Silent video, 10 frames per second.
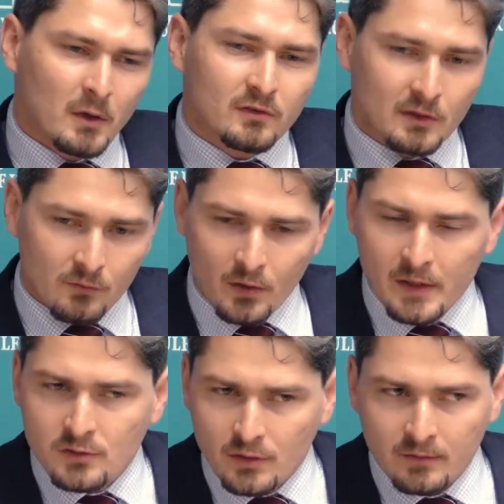mostly
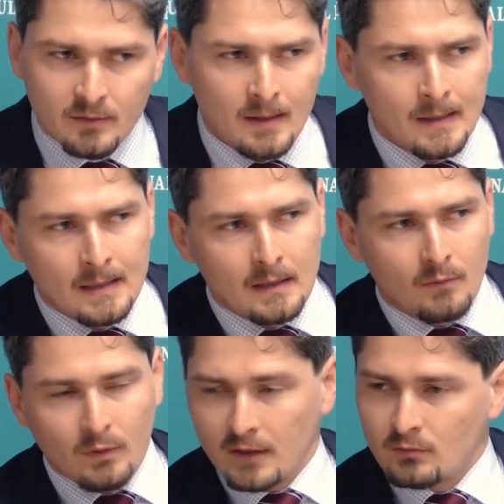over interest.
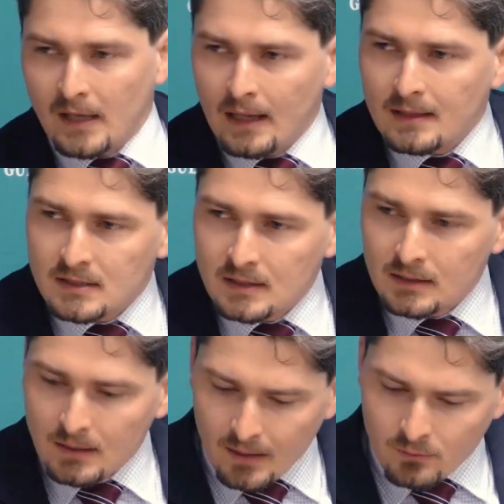When in
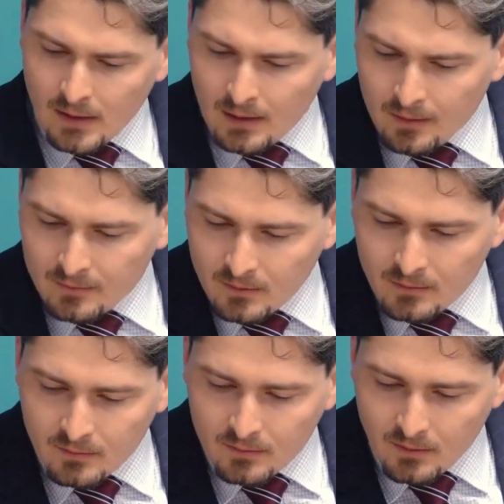reality, I realized
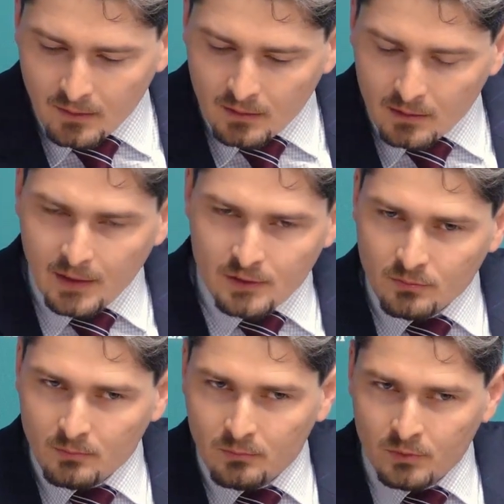this is a
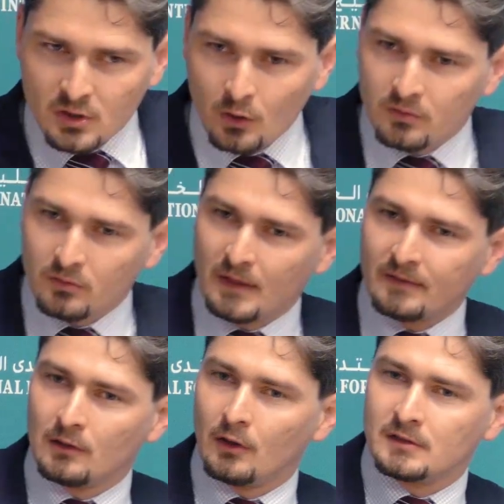clash which
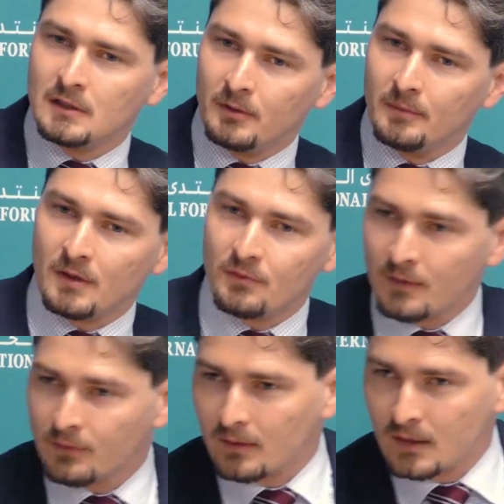runs a lot deeper. If you